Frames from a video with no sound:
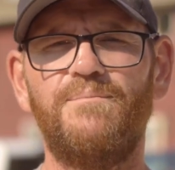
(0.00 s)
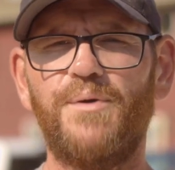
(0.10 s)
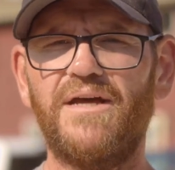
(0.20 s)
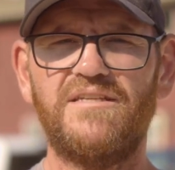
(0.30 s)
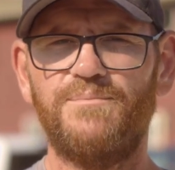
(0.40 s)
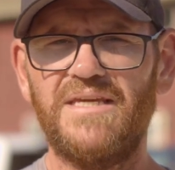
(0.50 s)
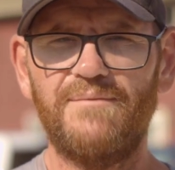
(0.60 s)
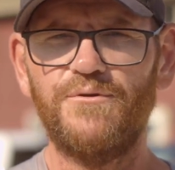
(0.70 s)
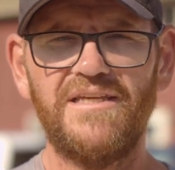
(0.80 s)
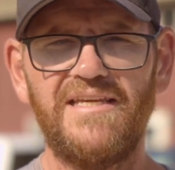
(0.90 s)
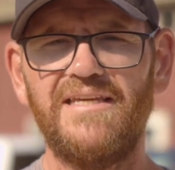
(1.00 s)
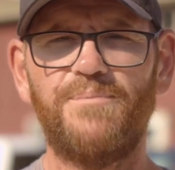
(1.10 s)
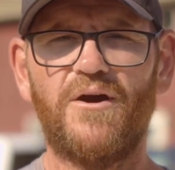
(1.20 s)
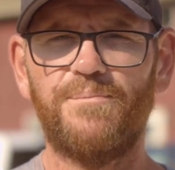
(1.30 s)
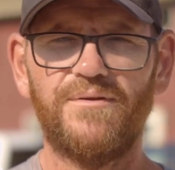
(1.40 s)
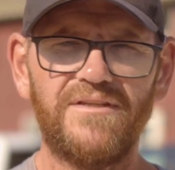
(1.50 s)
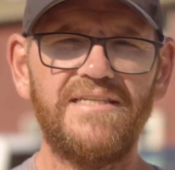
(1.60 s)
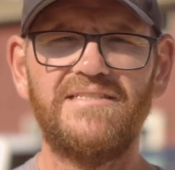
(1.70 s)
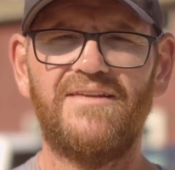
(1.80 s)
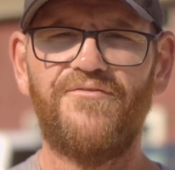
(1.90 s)
but to be able to keep our
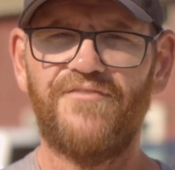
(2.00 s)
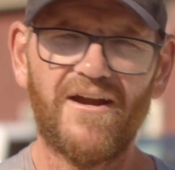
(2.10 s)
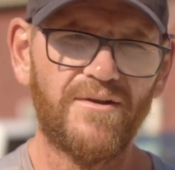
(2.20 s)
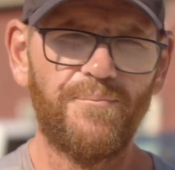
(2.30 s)
police and fire